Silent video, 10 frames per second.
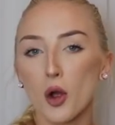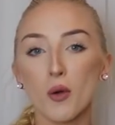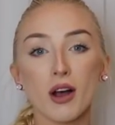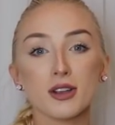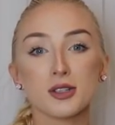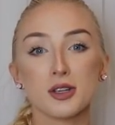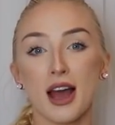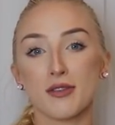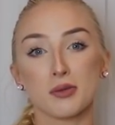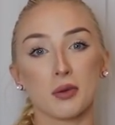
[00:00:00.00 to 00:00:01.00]
who else do you
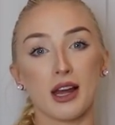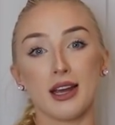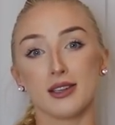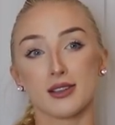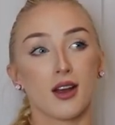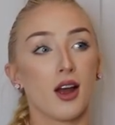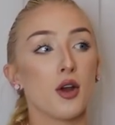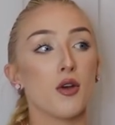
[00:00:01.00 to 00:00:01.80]
have to please?